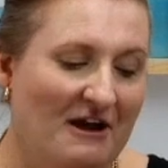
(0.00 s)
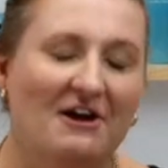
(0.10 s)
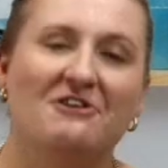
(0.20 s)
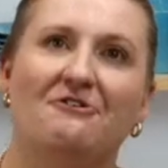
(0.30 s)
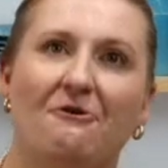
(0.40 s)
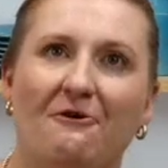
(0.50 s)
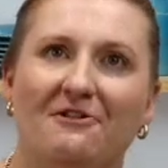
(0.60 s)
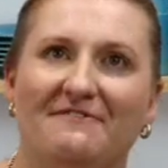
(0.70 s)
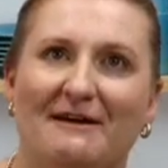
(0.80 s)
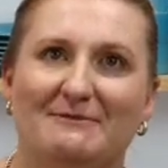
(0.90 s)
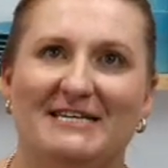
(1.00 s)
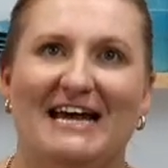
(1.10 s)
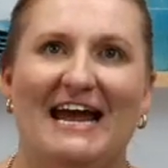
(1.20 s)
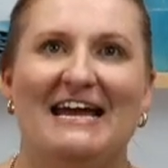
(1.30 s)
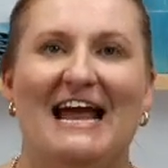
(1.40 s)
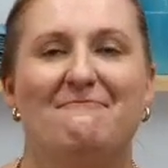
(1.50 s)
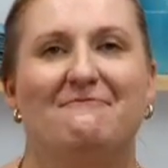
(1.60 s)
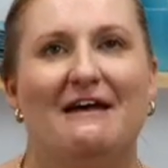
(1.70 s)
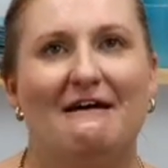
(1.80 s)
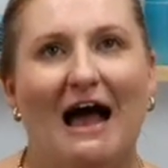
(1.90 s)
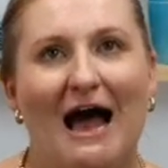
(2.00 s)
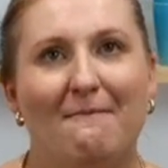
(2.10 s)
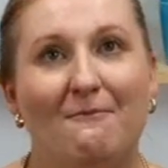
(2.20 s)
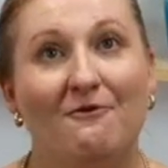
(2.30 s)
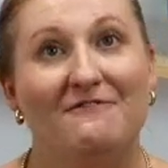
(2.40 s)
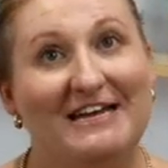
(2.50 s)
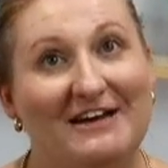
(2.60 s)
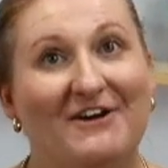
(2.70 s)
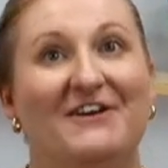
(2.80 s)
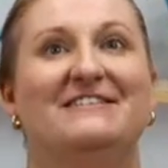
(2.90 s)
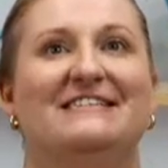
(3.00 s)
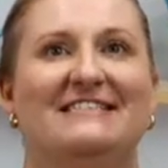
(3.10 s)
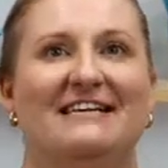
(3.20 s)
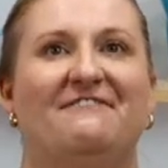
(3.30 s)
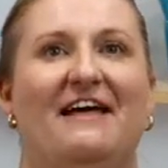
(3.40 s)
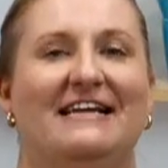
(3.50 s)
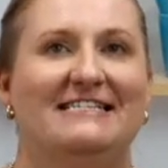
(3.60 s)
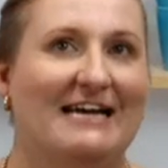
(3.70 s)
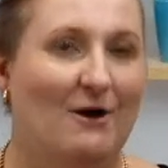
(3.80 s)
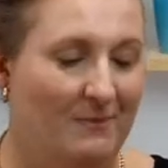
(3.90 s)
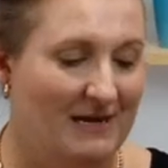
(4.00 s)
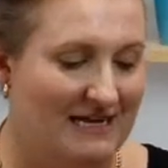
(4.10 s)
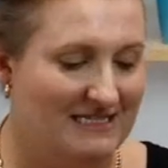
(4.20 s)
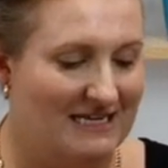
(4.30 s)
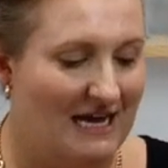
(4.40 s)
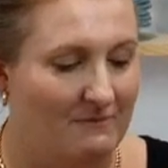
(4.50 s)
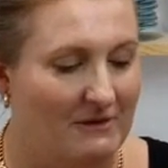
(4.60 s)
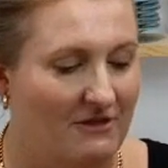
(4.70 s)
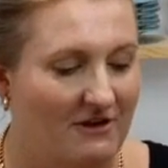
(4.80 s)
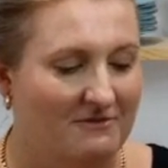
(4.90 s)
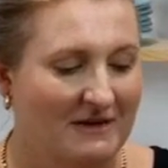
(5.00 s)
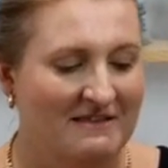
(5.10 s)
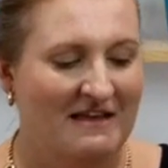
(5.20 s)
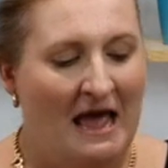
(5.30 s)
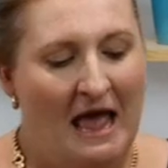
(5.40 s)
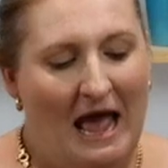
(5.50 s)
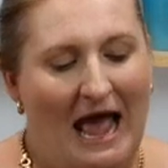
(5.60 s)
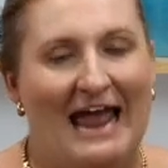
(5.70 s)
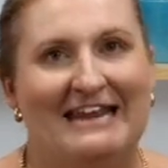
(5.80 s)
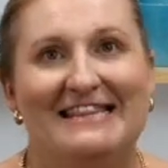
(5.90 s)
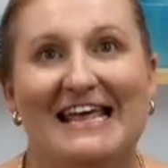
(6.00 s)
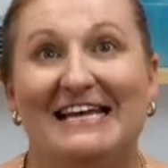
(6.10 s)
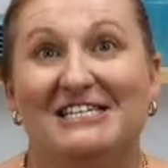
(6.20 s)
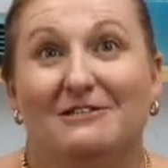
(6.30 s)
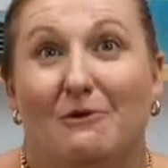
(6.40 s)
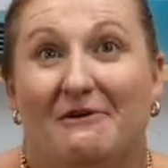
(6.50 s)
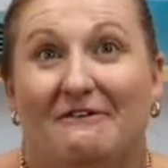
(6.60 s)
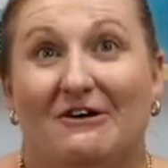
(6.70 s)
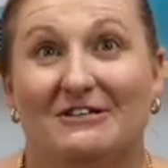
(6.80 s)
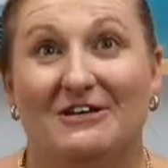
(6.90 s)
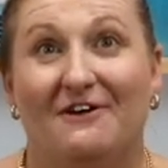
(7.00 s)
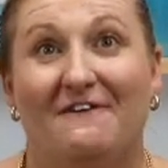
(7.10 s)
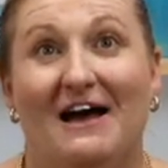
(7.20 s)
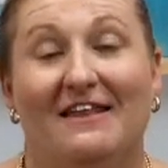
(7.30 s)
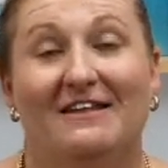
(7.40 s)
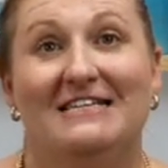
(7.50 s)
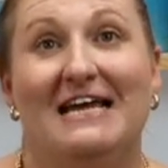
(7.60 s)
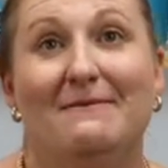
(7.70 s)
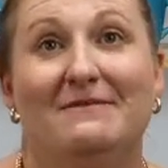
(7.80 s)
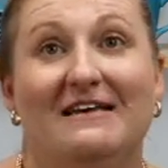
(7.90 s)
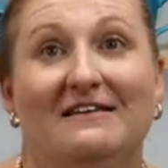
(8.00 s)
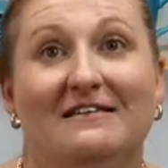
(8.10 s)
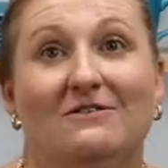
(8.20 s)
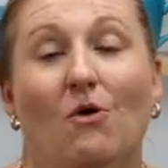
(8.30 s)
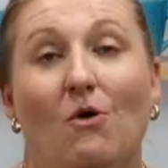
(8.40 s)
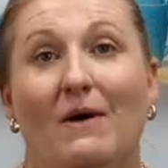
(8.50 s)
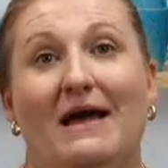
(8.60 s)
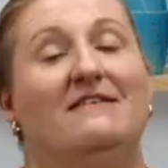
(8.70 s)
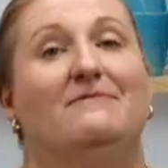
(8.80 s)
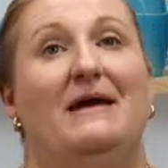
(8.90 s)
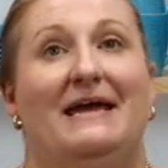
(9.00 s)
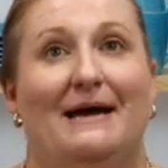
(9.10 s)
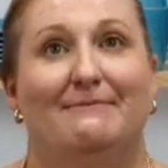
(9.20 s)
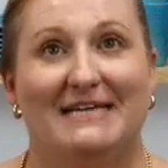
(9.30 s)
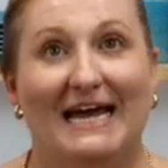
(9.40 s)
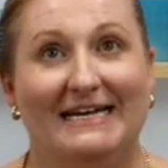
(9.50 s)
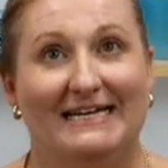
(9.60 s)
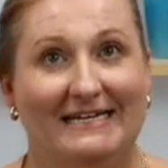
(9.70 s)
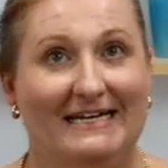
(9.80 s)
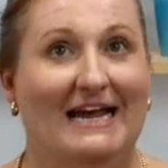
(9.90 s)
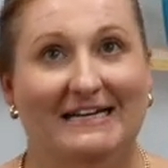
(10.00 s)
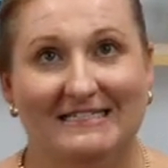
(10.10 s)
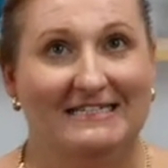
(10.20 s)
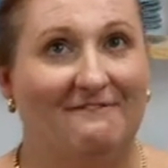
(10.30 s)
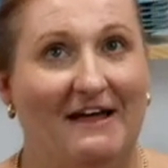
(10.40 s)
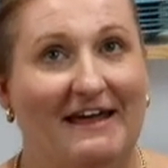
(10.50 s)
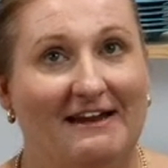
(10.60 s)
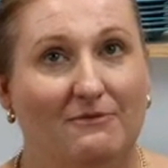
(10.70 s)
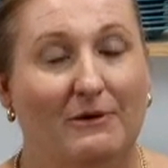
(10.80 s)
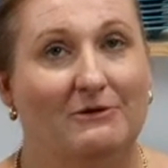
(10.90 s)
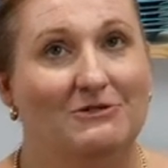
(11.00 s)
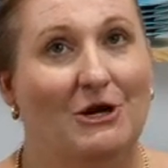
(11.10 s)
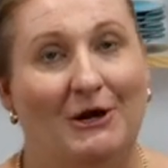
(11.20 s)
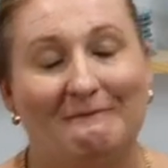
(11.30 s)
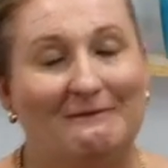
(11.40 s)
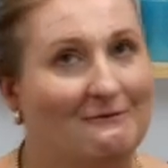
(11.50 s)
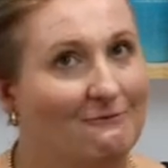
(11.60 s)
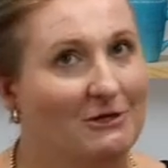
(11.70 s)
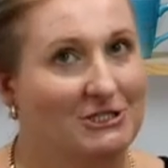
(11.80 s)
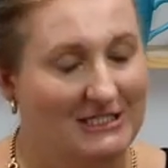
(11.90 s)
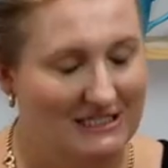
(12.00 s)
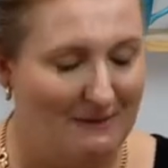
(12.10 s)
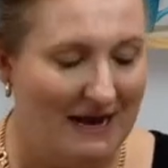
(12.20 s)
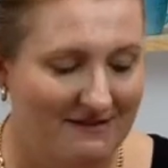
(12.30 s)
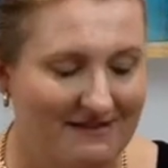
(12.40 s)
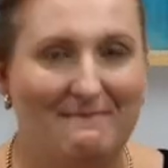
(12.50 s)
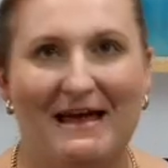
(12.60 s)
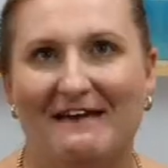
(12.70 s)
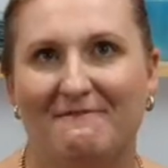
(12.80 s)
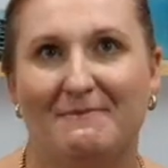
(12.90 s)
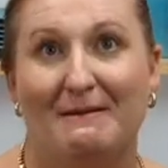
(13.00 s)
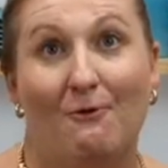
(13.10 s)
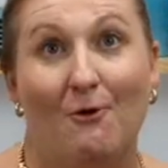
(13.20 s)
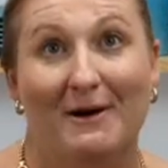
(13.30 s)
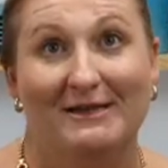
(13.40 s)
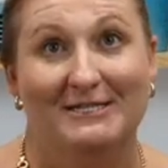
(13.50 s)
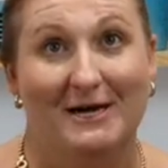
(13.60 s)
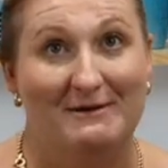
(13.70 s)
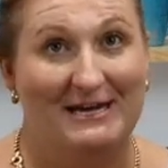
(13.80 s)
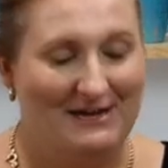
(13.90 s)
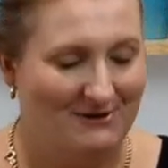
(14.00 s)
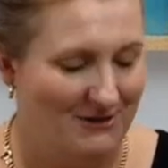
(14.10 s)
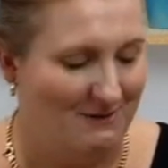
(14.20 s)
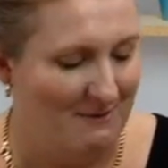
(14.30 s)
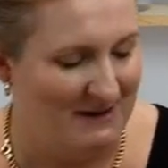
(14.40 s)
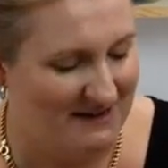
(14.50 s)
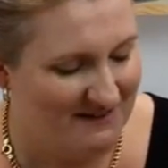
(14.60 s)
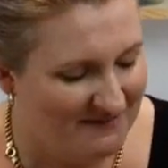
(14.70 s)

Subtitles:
go through all of them today. There are more videos and stuff like that to help you get started with those ones, and they're just what we've got so far. The TM6 is always being updated and stuff like that as well, so watch this space. There may even be more by the time you get your Thermomix.